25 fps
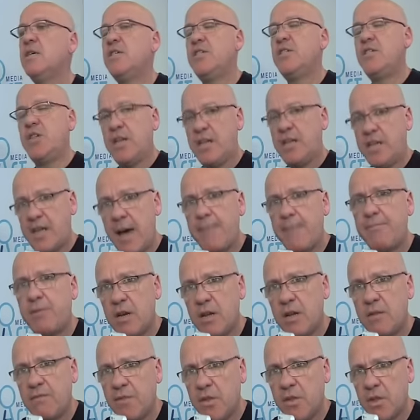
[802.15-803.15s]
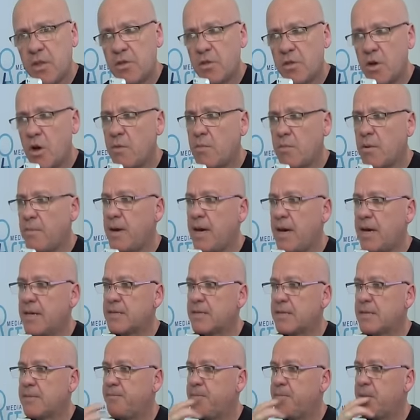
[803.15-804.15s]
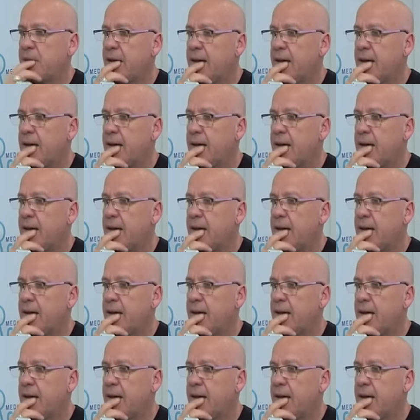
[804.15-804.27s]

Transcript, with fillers: She adapted it for the Thermomix.